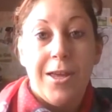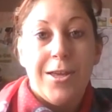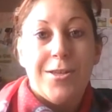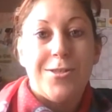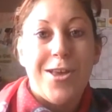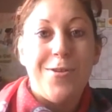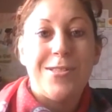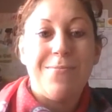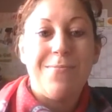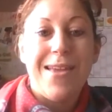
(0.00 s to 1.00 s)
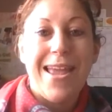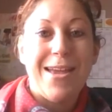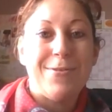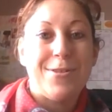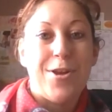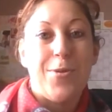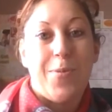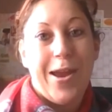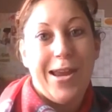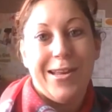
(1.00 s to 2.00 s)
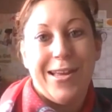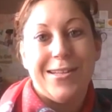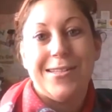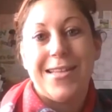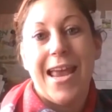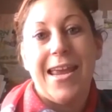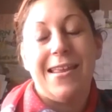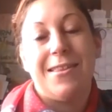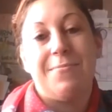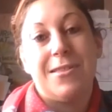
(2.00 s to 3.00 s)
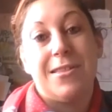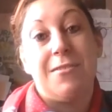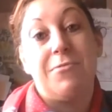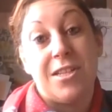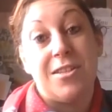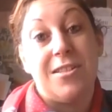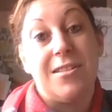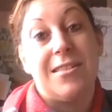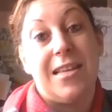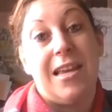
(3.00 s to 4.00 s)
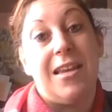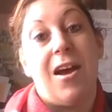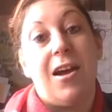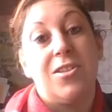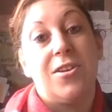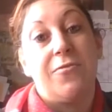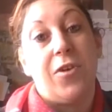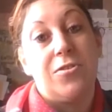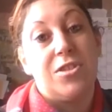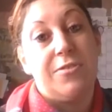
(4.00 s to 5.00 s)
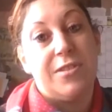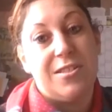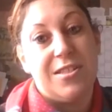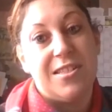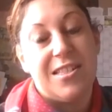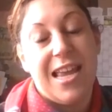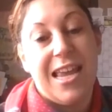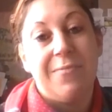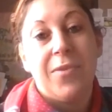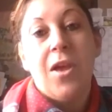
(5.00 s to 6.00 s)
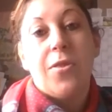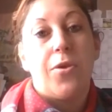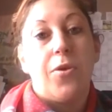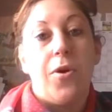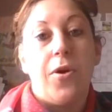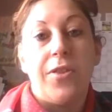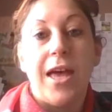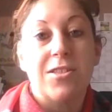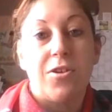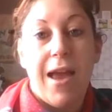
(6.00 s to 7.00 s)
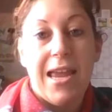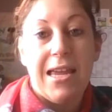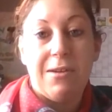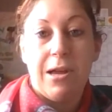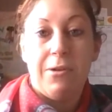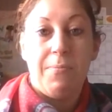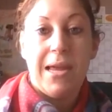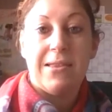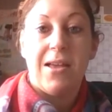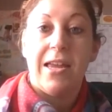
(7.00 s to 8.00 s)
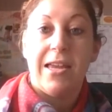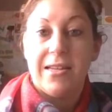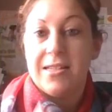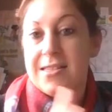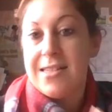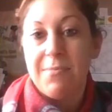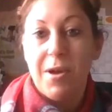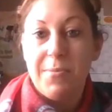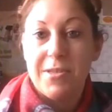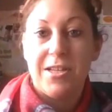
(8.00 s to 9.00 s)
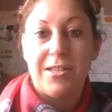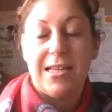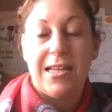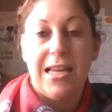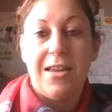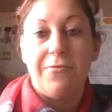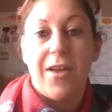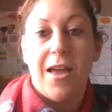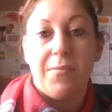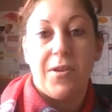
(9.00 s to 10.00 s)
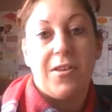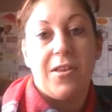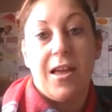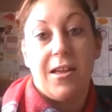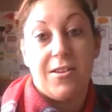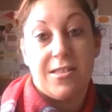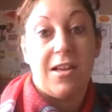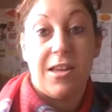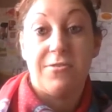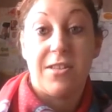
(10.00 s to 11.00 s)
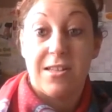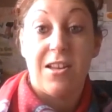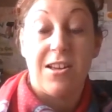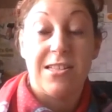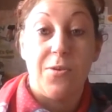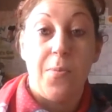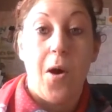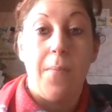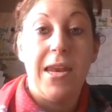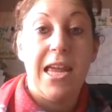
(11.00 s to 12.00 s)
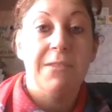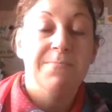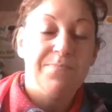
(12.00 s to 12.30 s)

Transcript: Wow. So to me, it was a no-brainer to take them with the redundancy. I took voluntary redundancy. Thought, that's great, it will mean that I can extend my maternity leave, because that gives us a nice little pot of money,